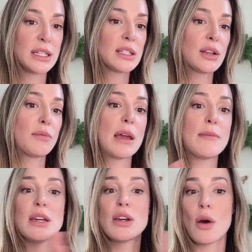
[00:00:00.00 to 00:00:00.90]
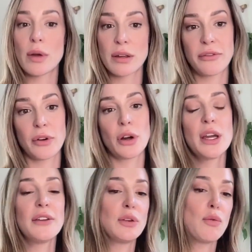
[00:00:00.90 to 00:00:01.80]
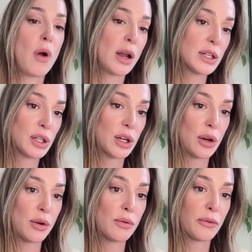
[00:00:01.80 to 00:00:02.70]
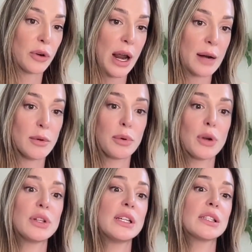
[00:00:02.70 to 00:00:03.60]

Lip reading: So maybe going for, if you want to go for animal proteins,